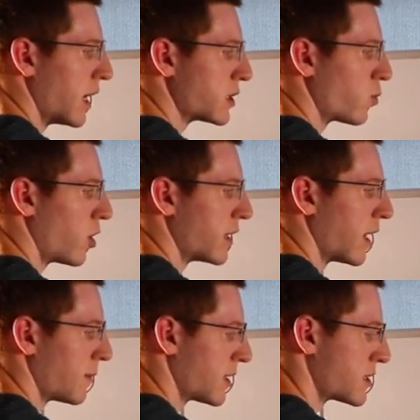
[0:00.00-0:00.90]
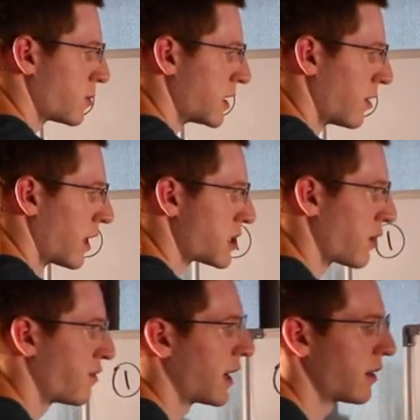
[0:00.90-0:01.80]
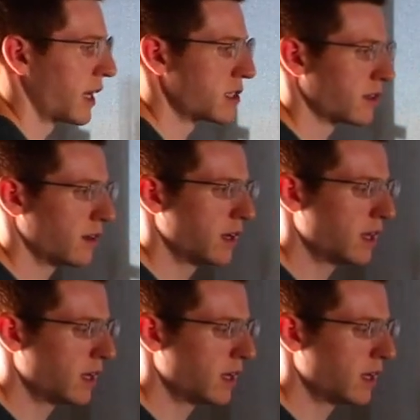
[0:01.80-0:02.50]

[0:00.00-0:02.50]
as 1 now because we know that's our final answer.